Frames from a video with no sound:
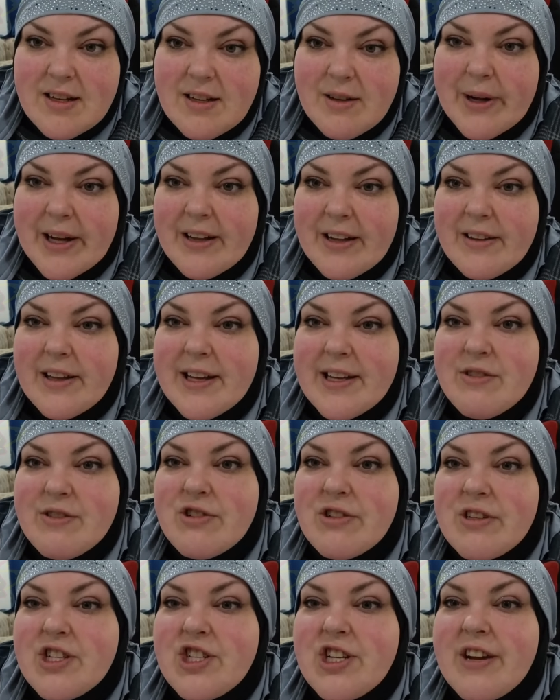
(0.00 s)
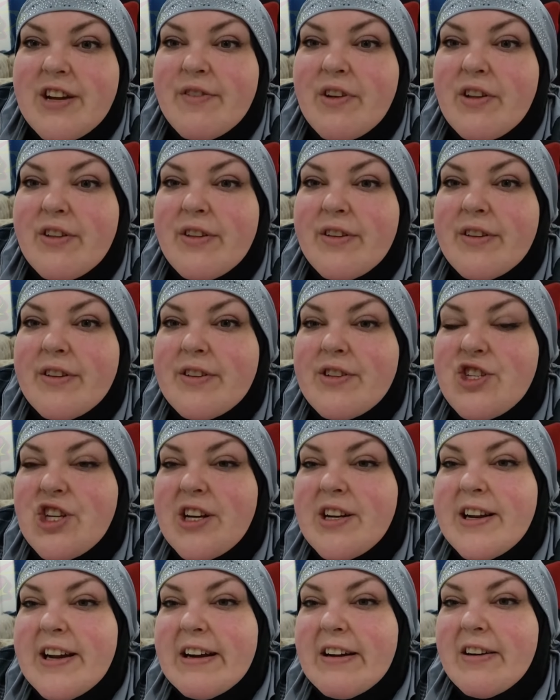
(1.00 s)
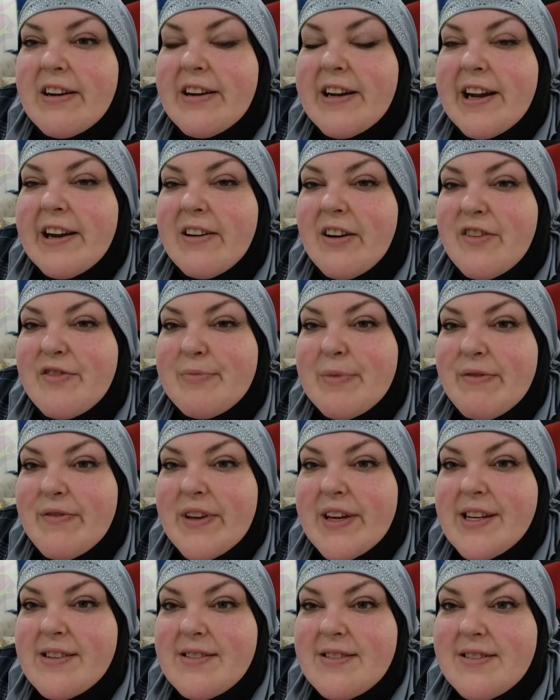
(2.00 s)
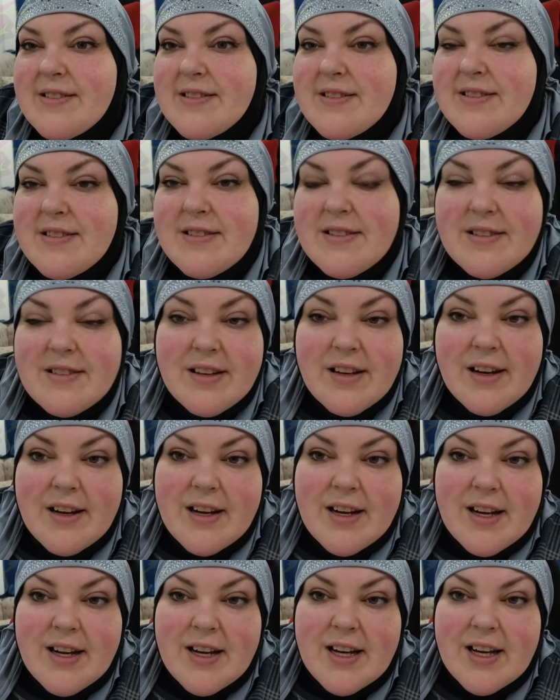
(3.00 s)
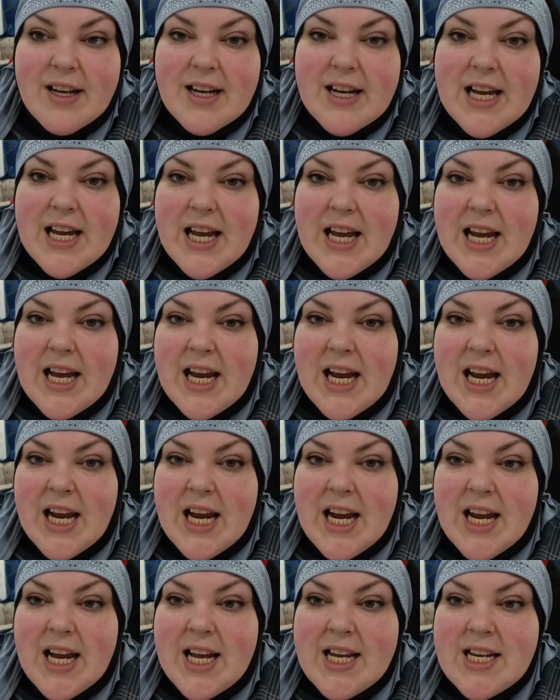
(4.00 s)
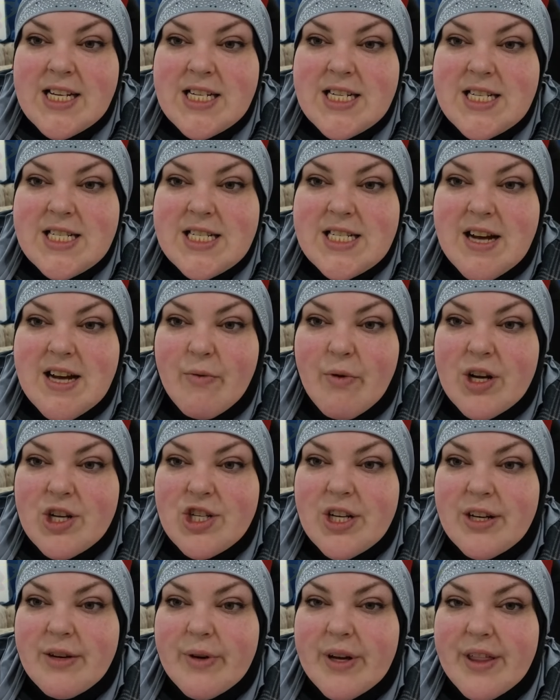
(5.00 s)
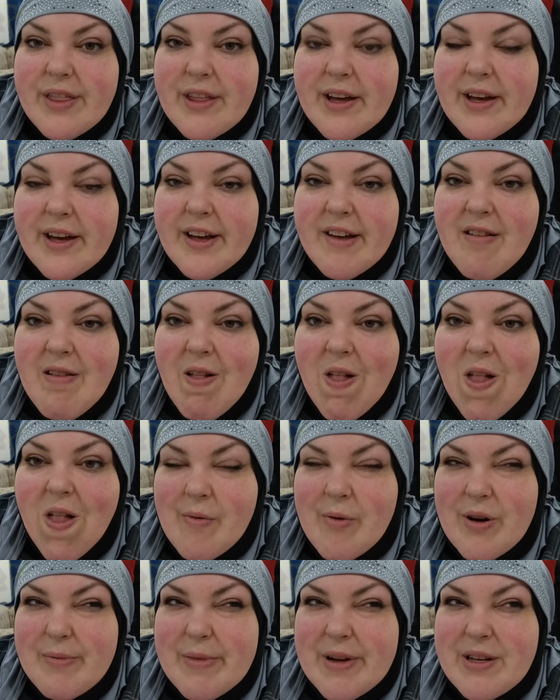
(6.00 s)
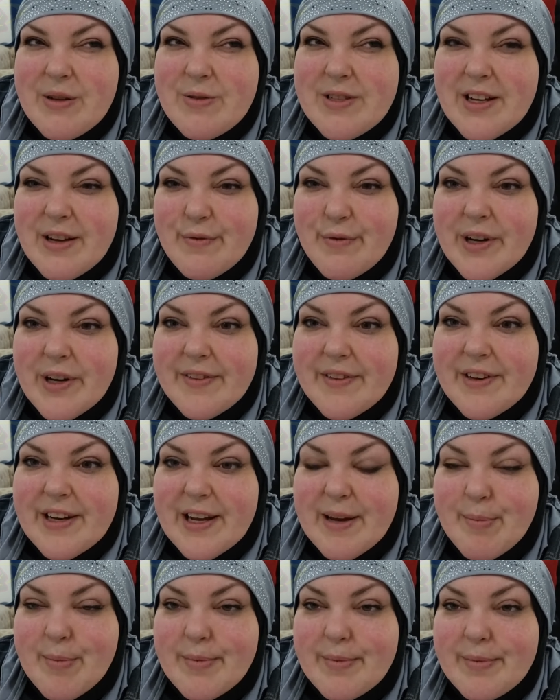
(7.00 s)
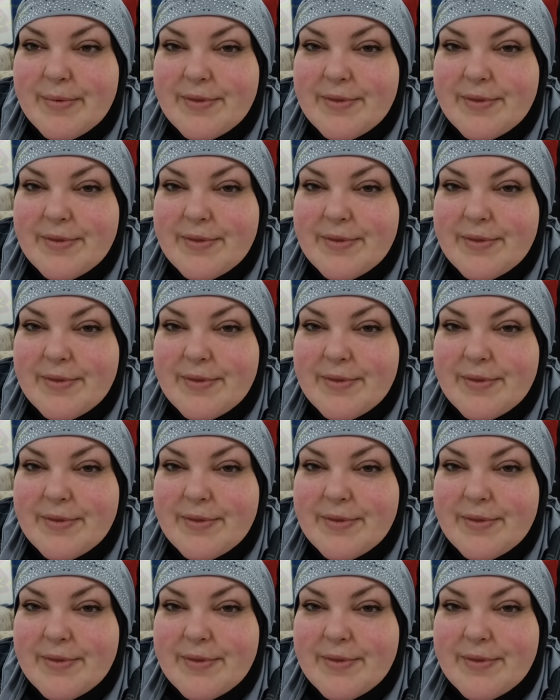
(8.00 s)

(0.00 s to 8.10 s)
Well, I usually shave all the chin hair and hair off my face, and I wash it with uh, what am I using? I forget the name.